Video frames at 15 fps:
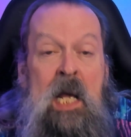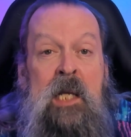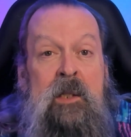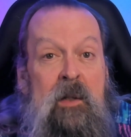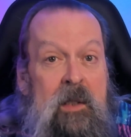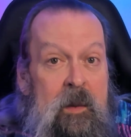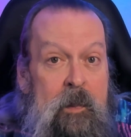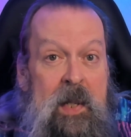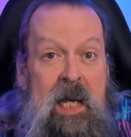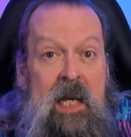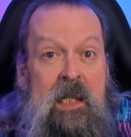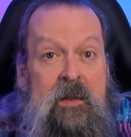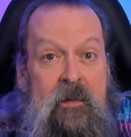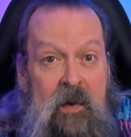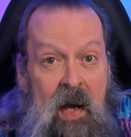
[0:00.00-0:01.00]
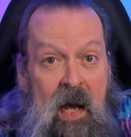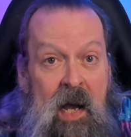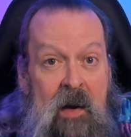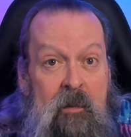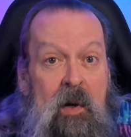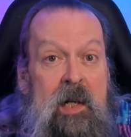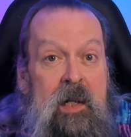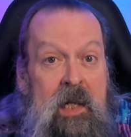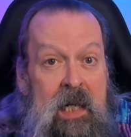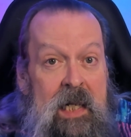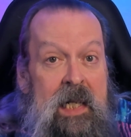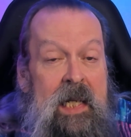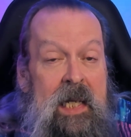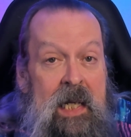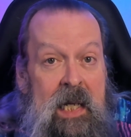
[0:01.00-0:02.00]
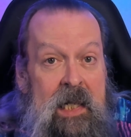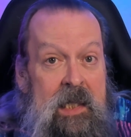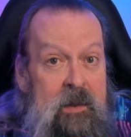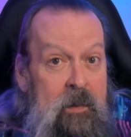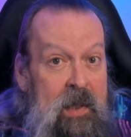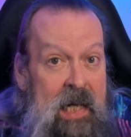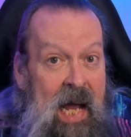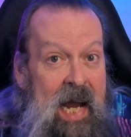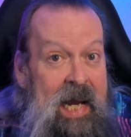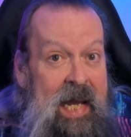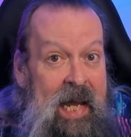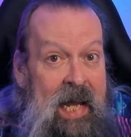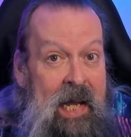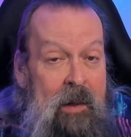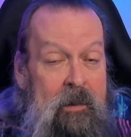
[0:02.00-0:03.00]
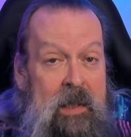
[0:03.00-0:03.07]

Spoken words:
So on the PS5, what you're going to get is what I get,